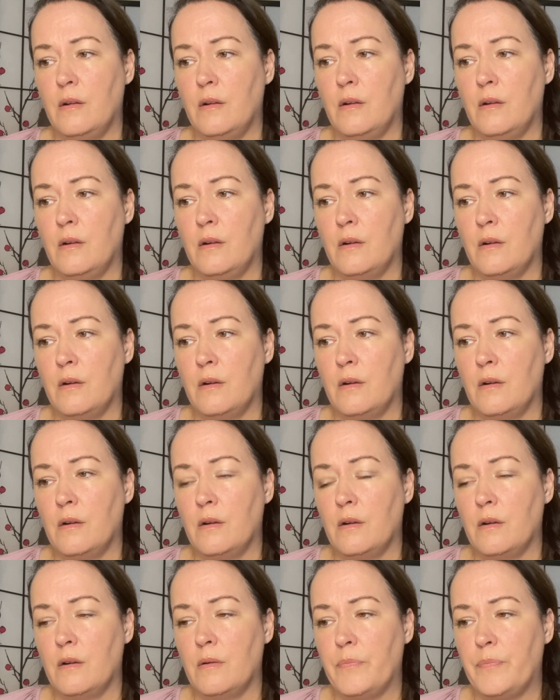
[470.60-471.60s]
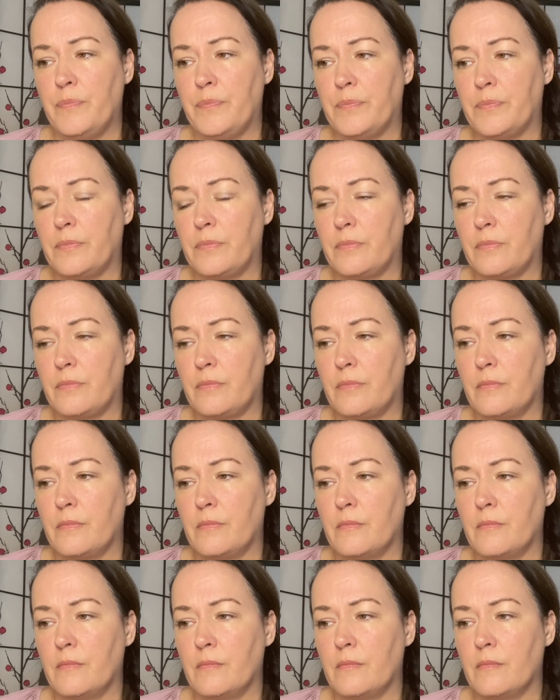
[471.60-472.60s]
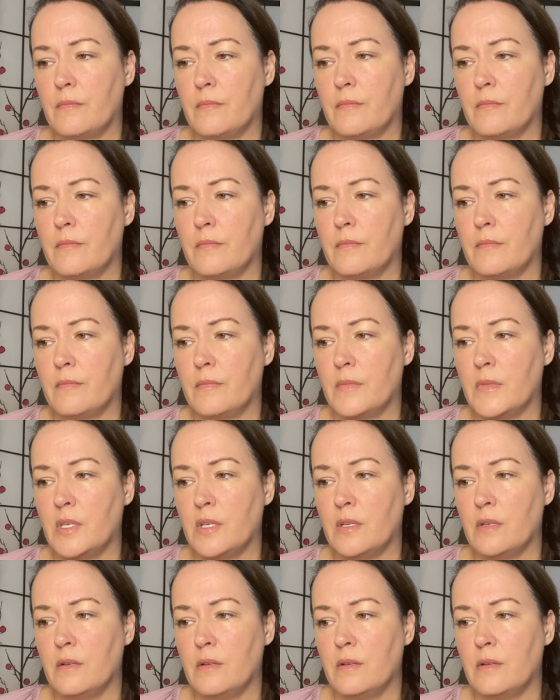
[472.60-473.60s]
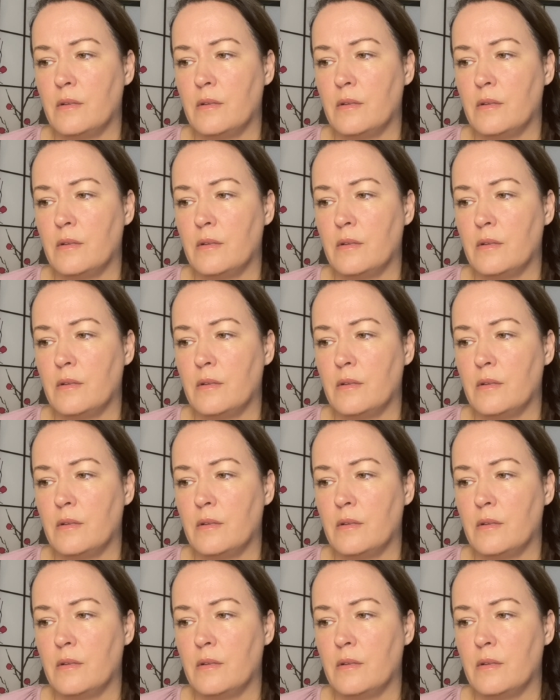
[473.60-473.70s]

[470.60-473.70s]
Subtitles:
(silence)